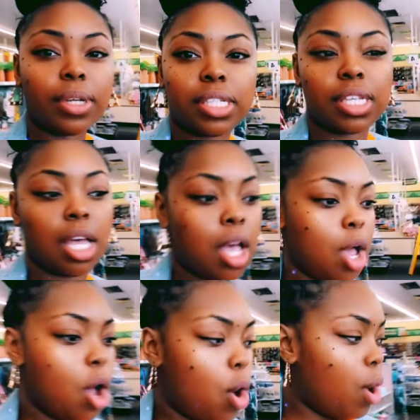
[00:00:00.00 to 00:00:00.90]
us
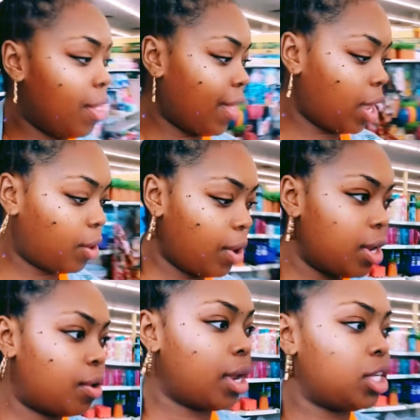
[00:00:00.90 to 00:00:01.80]
on that
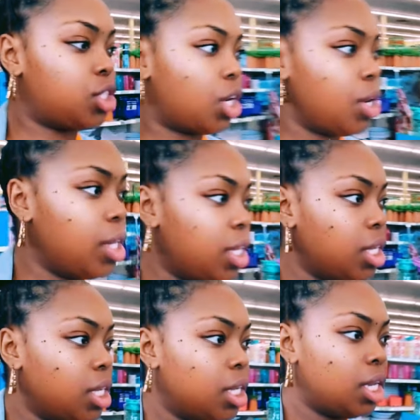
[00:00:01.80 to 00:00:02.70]
great great
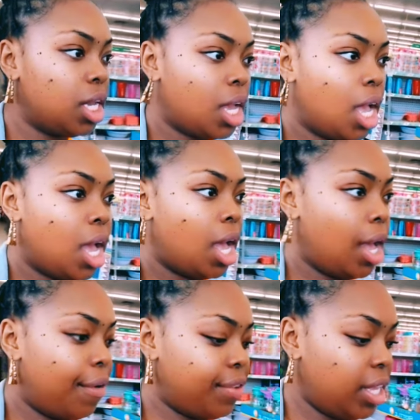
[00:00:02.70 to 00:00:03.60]
journey
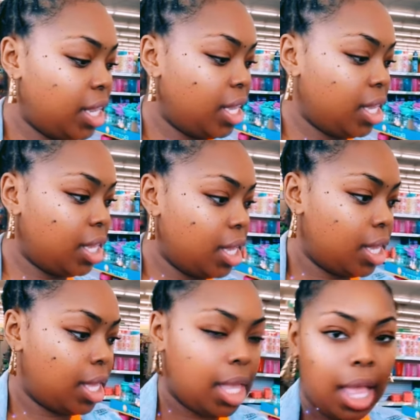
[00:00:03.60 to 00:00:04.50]
of getting
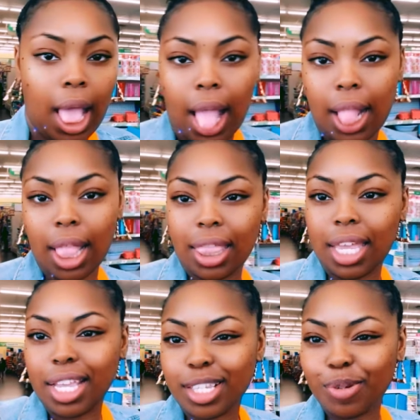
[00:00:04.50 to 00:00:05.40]
the
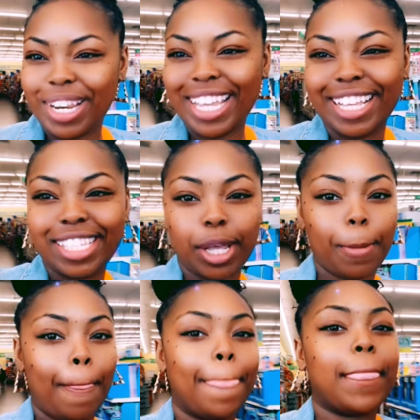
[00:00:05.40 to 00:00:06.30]
things we need so
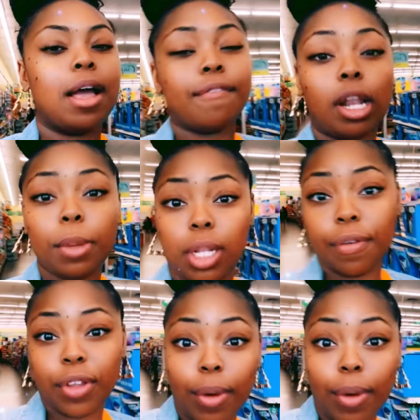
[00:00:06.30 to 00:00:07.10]
follow me along for the